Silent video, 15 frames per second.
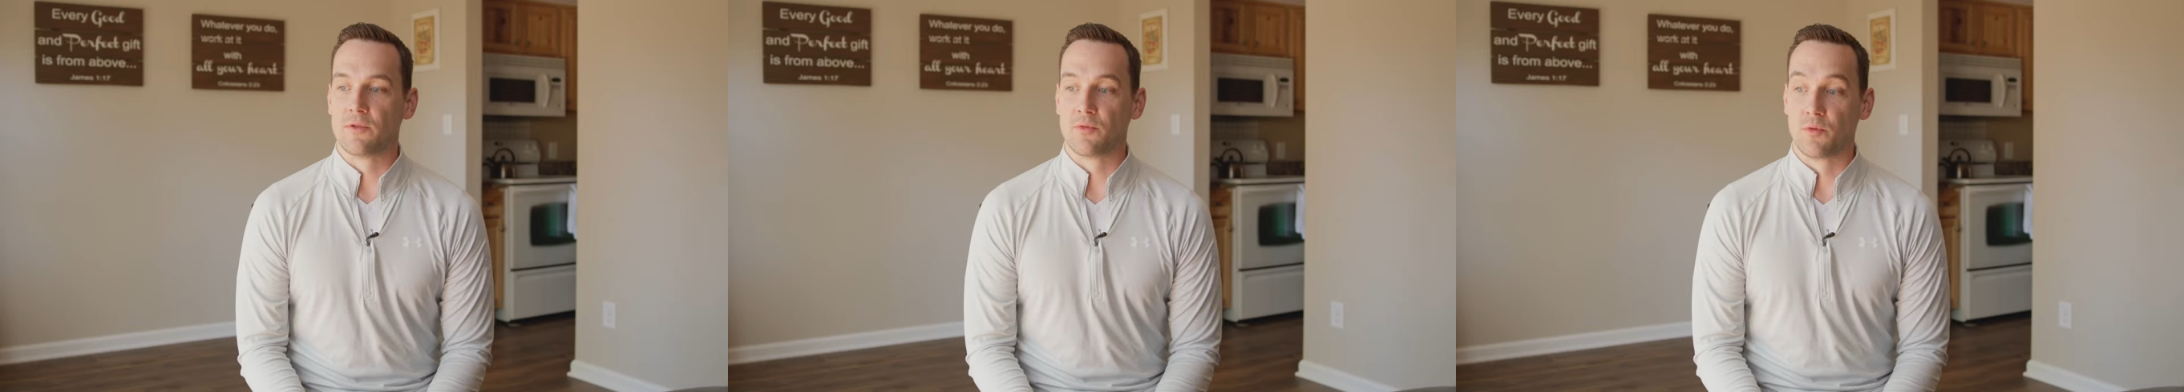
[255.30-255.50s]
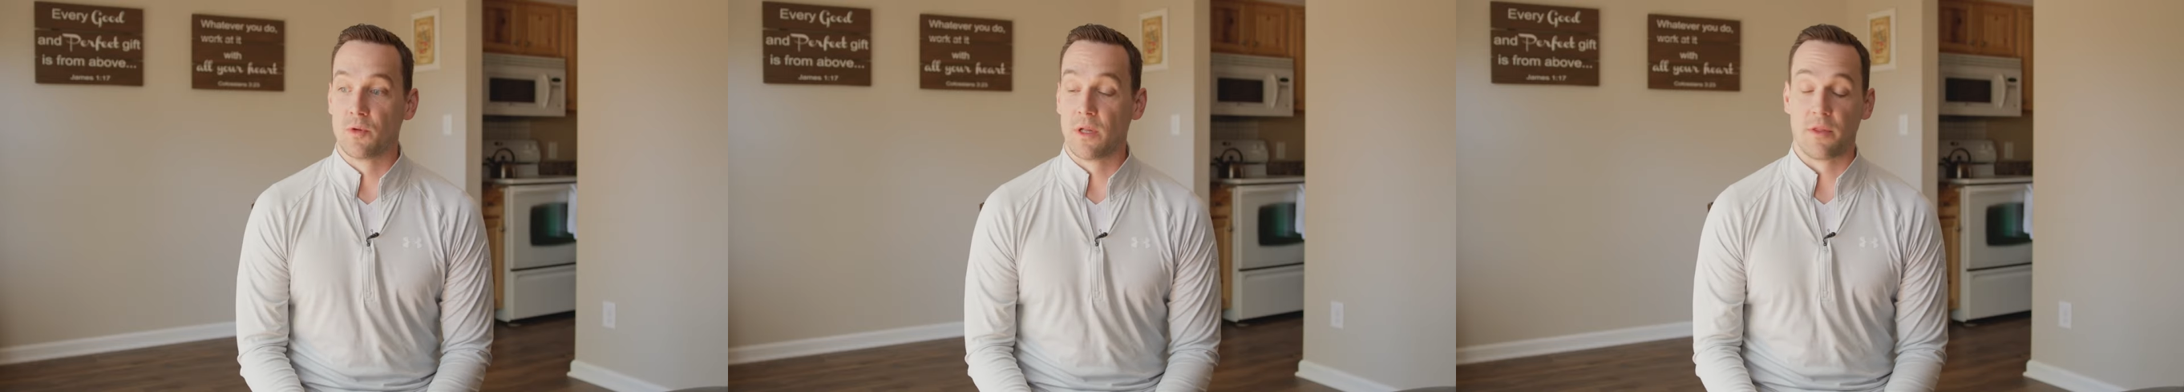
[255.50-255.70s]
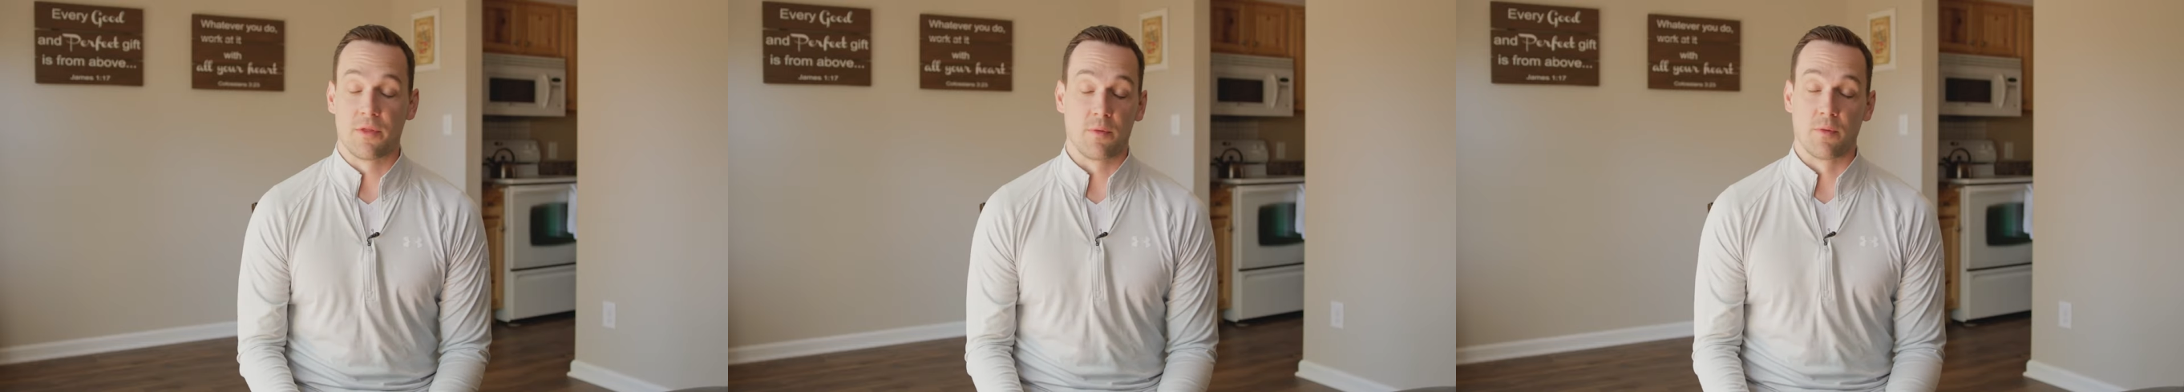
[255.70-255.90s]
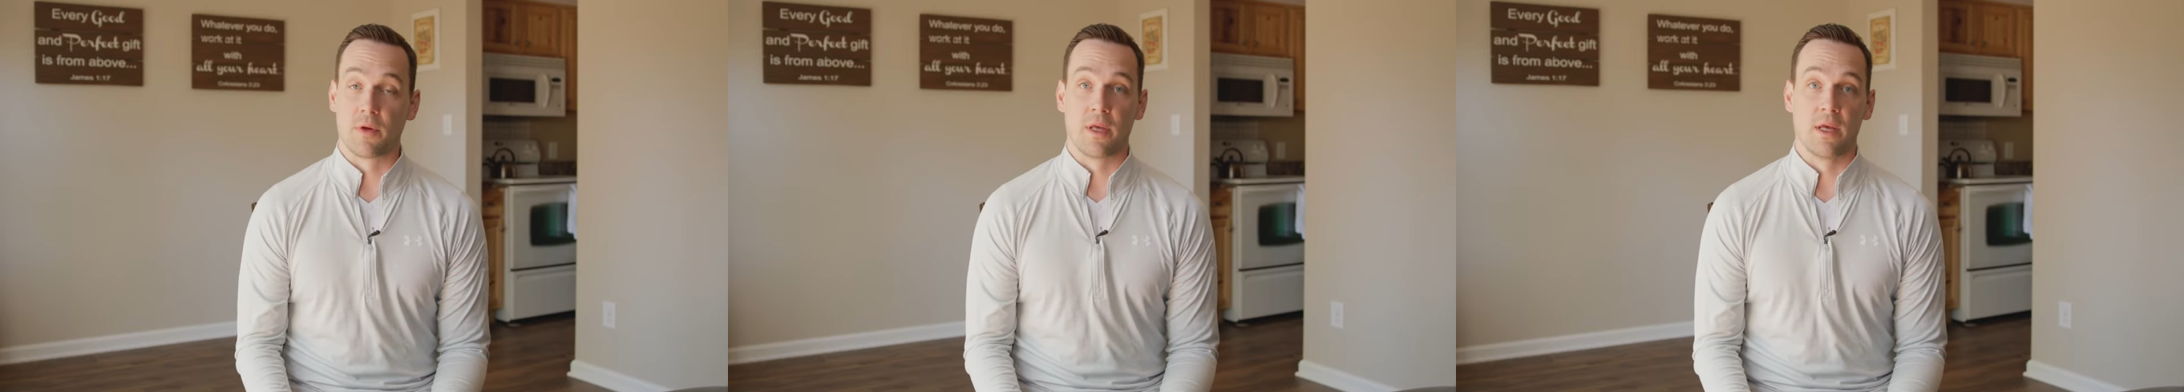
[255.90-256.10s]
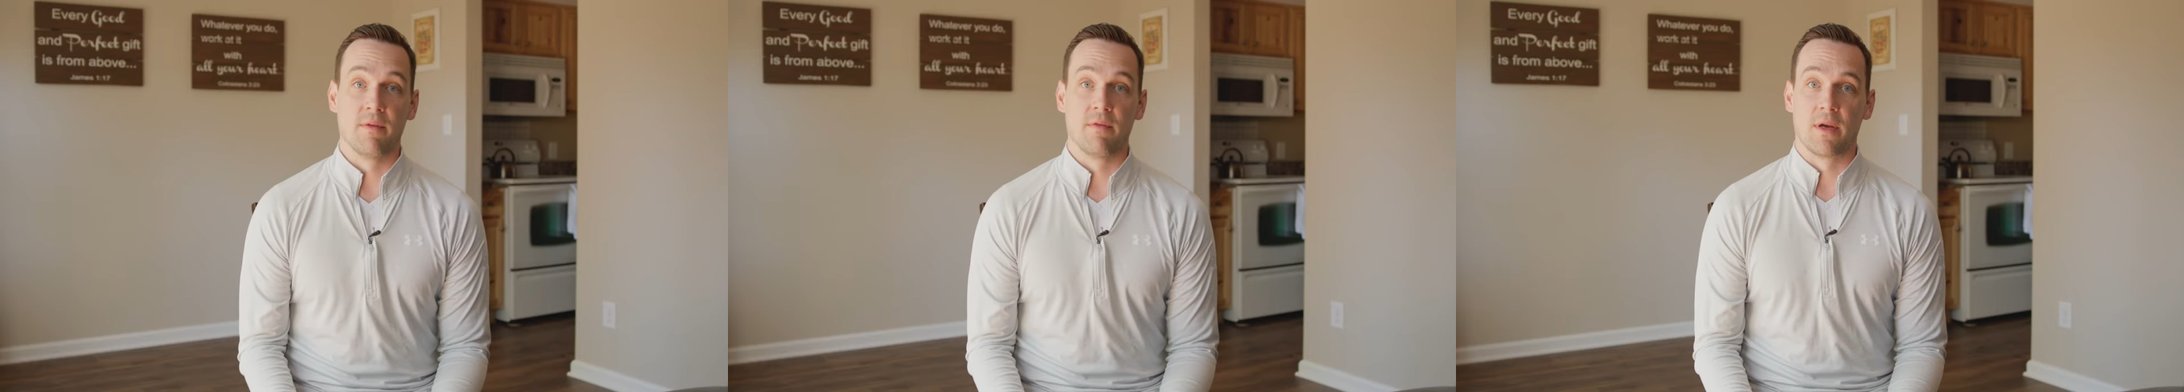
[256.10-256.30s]
is really through
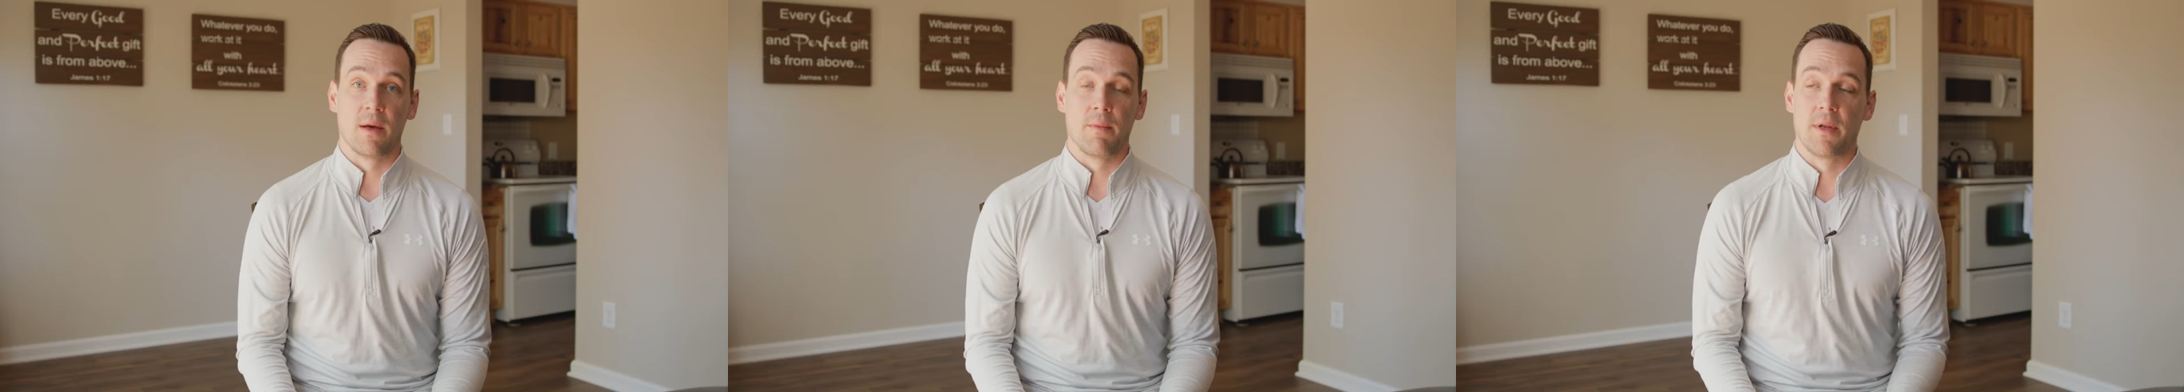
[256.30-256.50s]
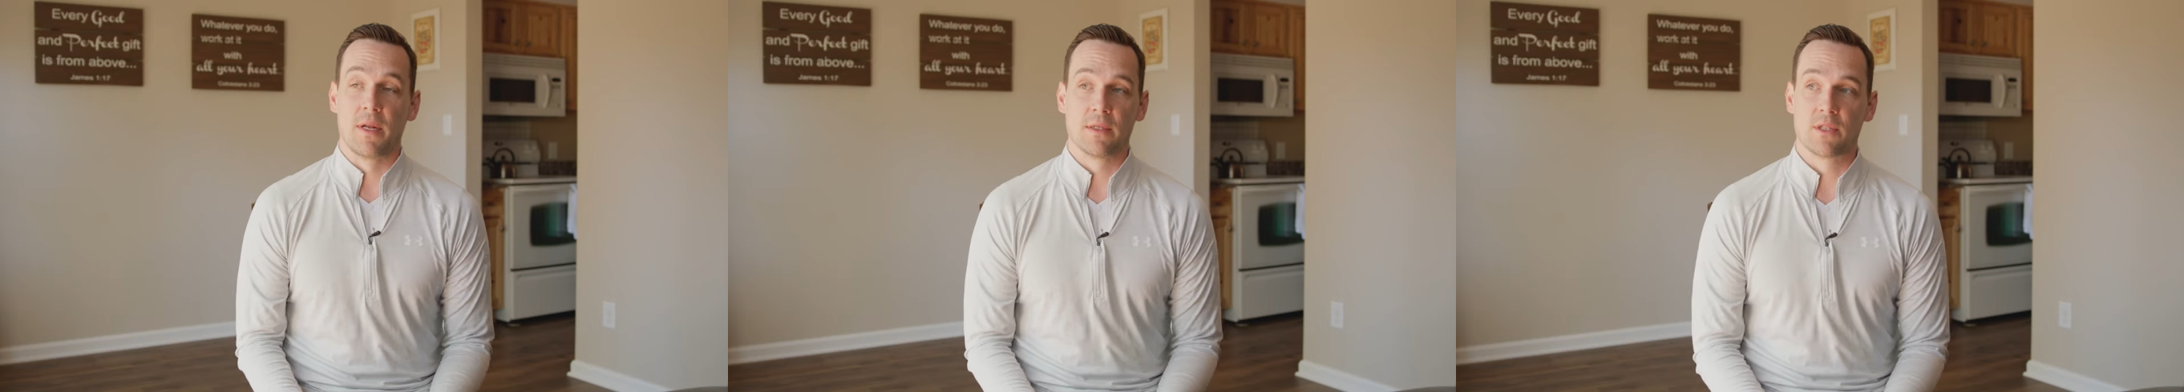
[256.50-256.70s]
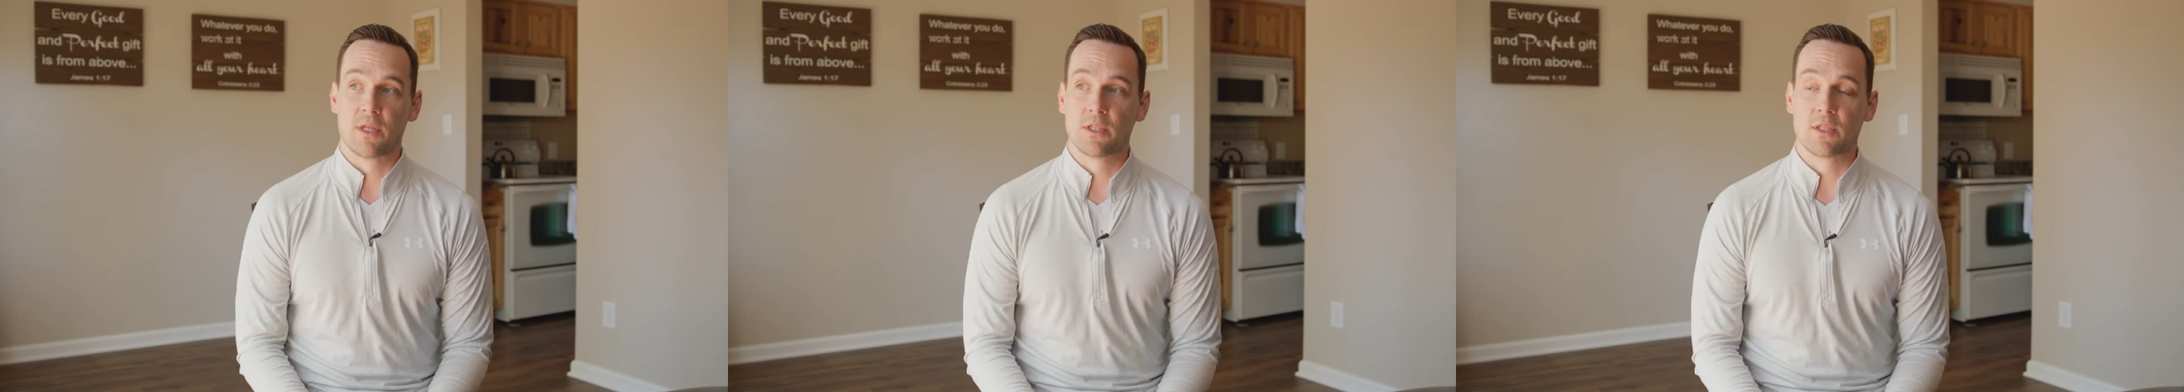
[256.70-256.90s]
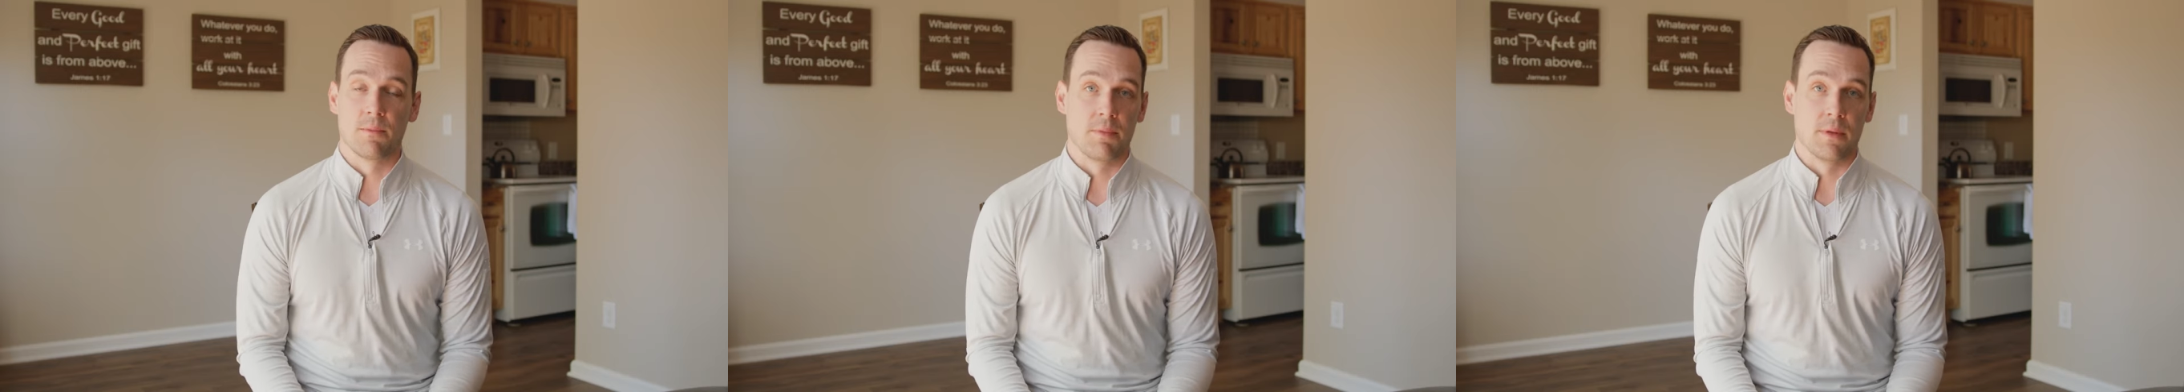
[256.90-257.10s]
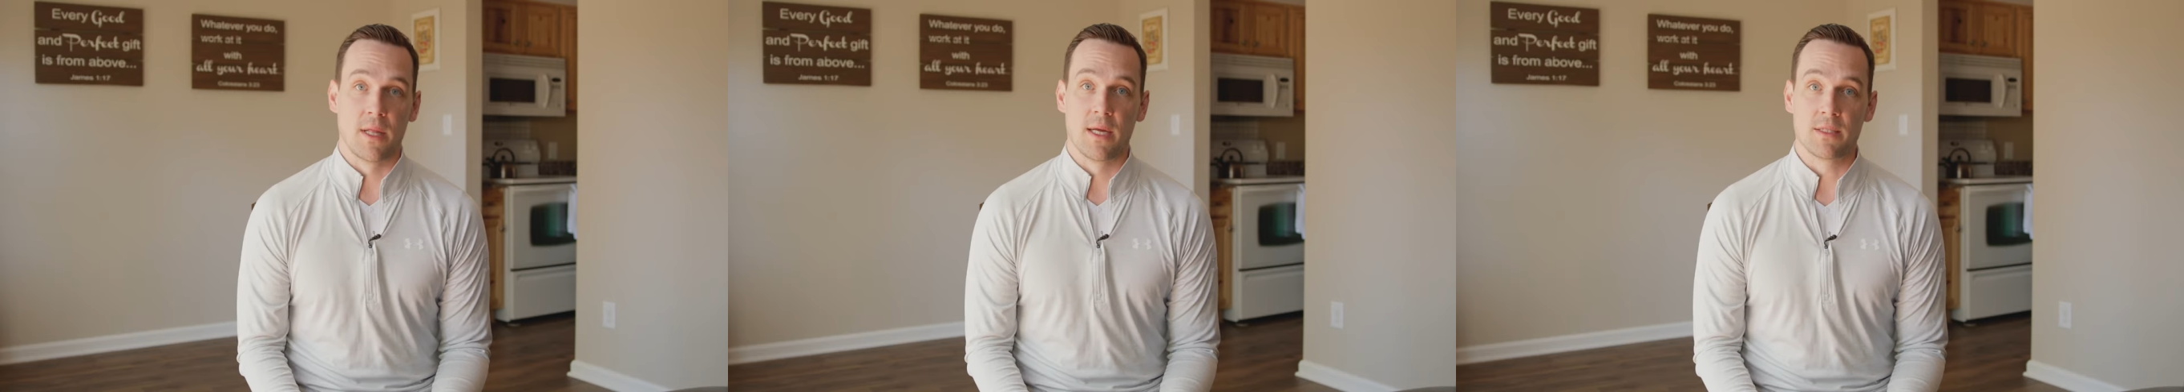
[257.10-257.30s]
giving. I mean, it's such a
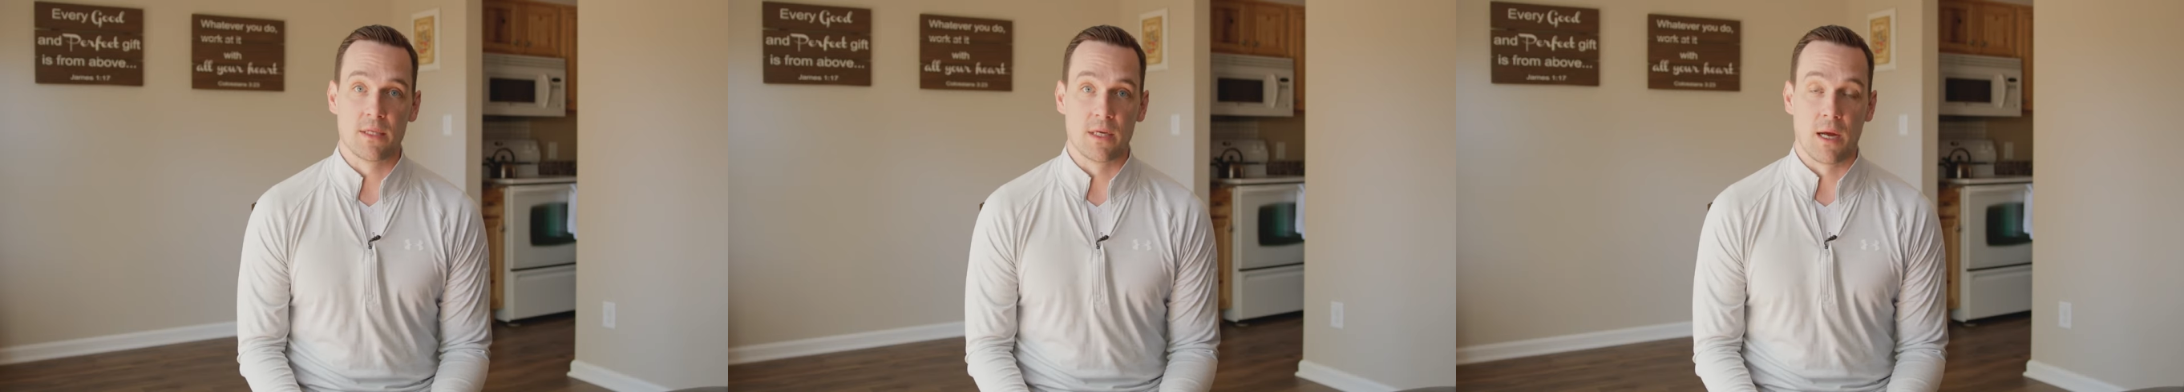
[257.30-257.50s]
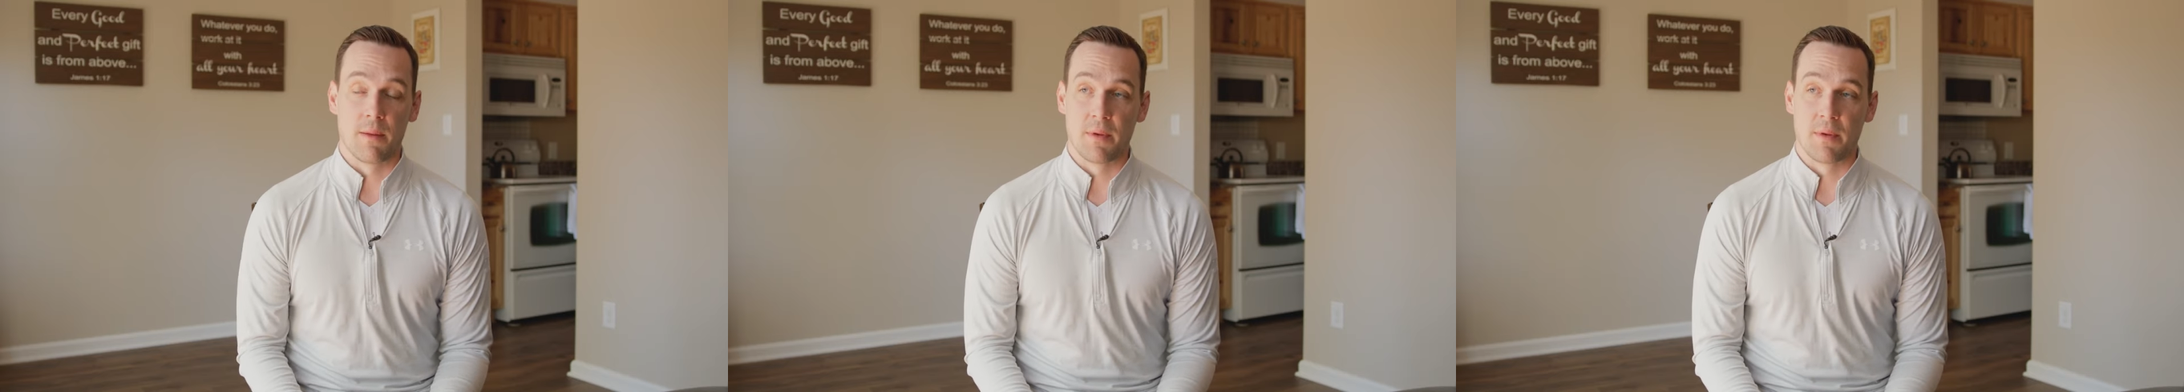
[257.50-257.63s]
blessing.